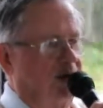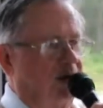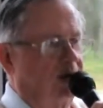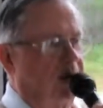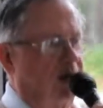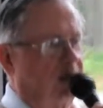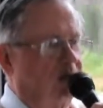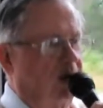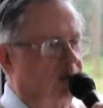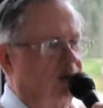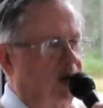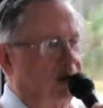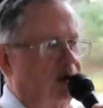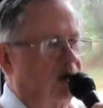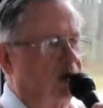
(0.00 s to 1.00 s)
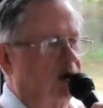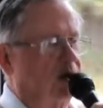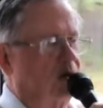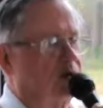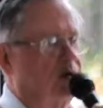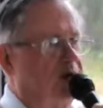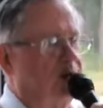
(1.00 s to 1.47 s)
And I'm not going to
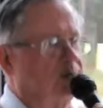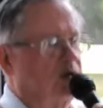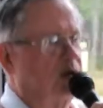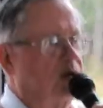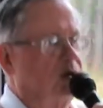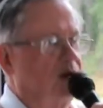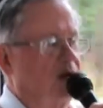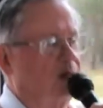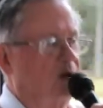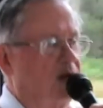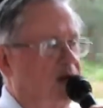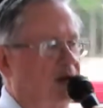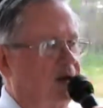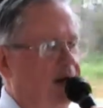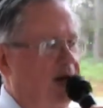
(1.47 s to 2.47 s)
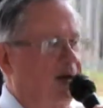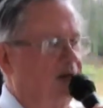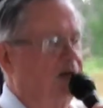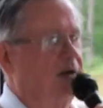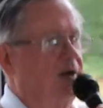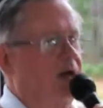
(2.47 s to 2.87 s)
go too deeply in that,